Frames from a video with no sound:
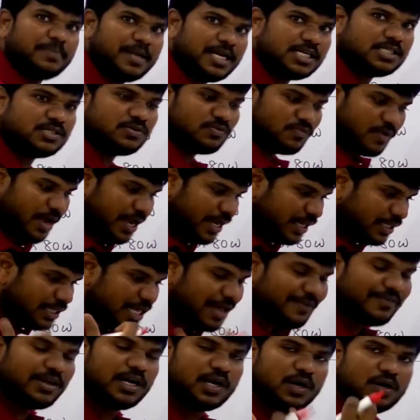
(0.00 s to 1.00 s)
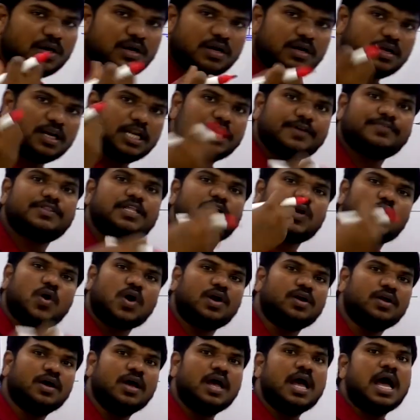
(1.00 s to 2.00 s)
means why they will leave the
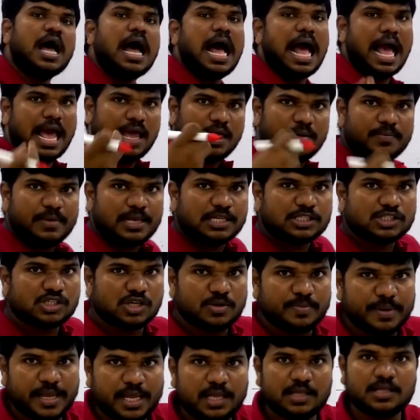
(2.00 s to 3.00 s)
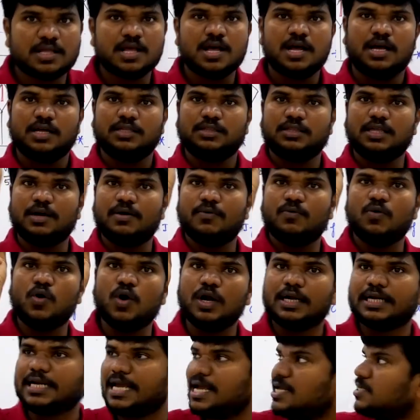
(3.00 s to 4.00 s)
node? I am assuming the
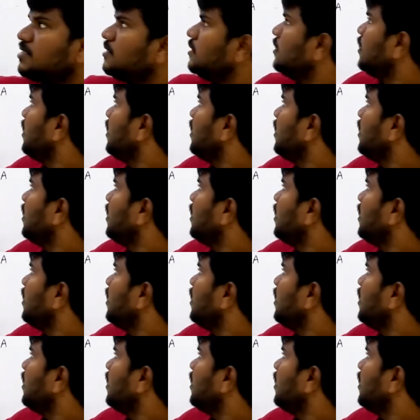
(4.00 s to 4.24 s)
voltage